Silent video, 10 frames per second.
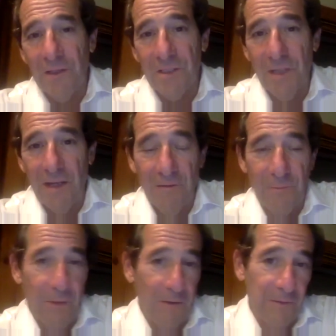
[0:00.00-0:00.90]
state
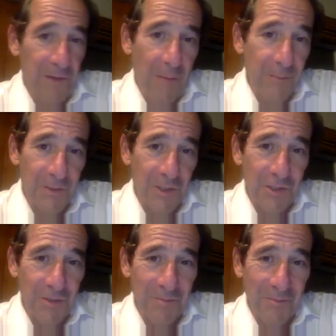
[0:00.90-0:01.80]
of the opposition,